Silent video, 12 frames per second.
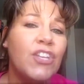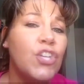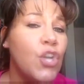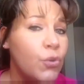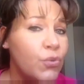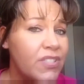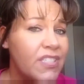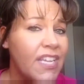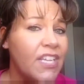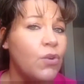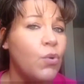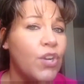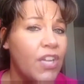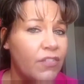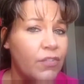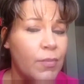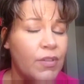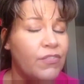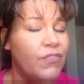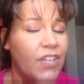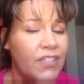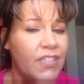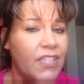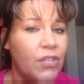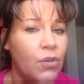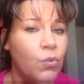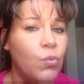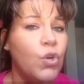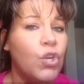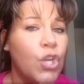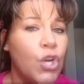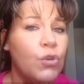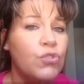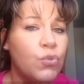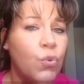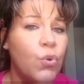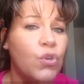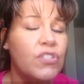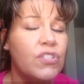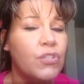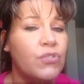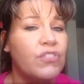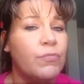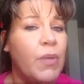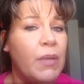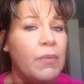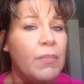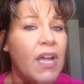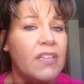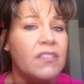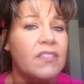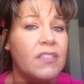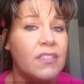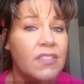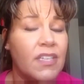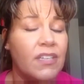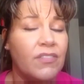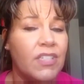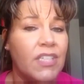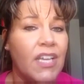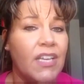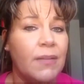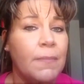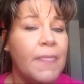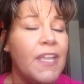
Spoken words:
no state or government funding will go towards the use of baby boxes in the state of Indiana.